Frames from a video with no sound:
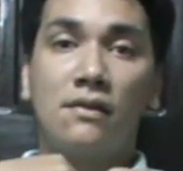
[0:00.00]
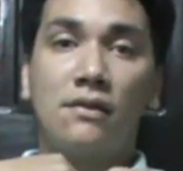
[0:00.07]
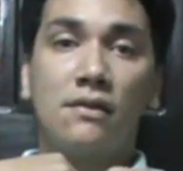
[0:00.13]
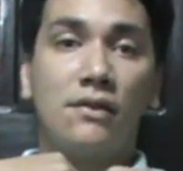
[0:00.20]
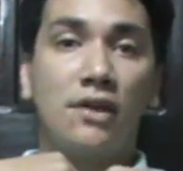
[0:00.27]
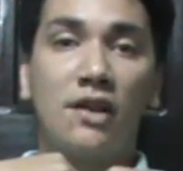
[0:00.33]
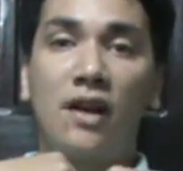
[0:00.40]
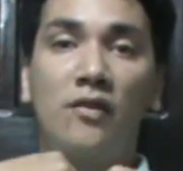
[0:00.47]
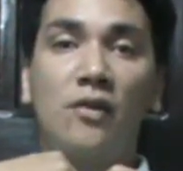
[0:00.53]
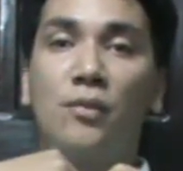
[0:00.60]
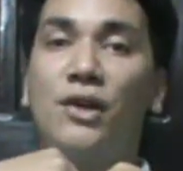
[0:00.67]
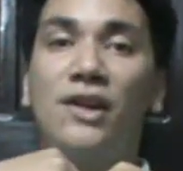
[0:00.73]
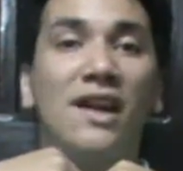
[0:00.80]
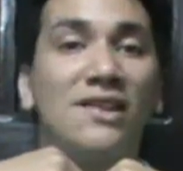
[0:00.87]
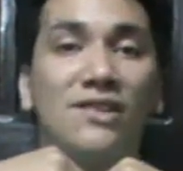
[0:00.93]
the
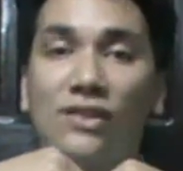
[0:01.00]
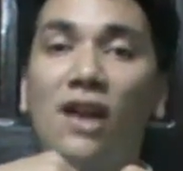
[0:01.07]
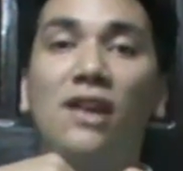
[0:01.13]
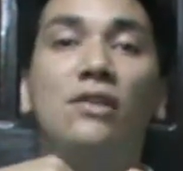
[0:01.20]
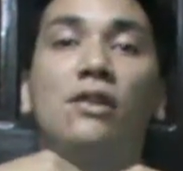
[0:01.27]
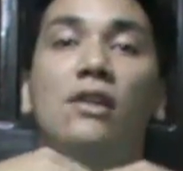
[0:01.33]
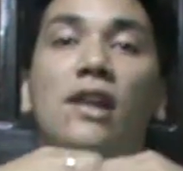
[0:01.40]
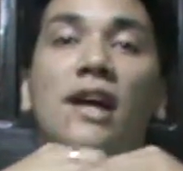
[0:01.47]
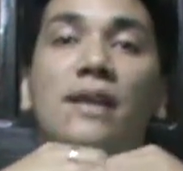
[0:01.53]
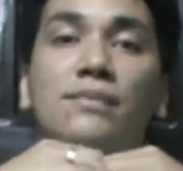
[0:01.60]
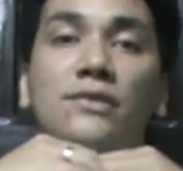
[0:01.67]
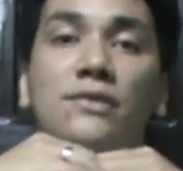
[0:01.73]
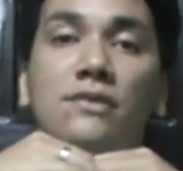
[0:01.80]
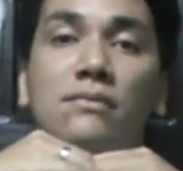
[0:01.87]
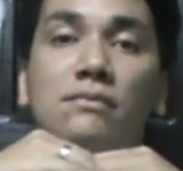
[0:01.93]
government has not
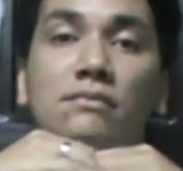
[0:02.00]
collapsed.